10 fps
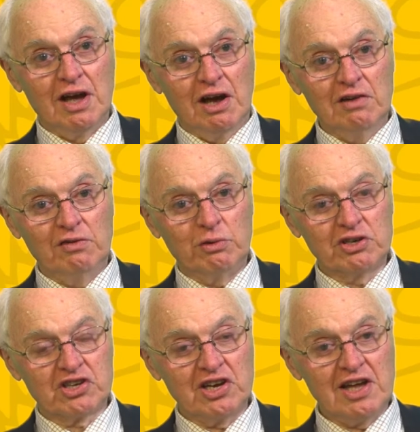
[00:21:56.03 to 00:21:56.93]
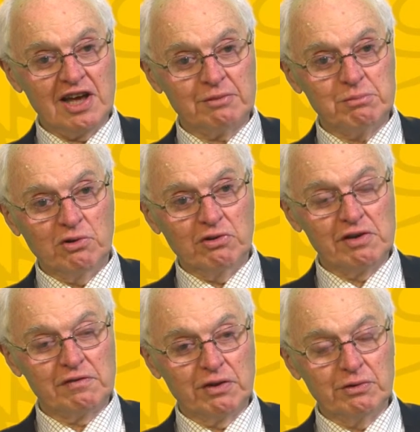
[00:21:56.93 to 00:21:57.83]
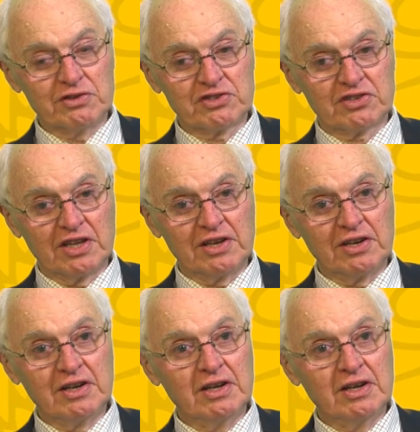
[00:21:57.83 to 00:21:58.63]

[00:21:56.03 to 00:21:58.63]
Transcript: over which he had more influence than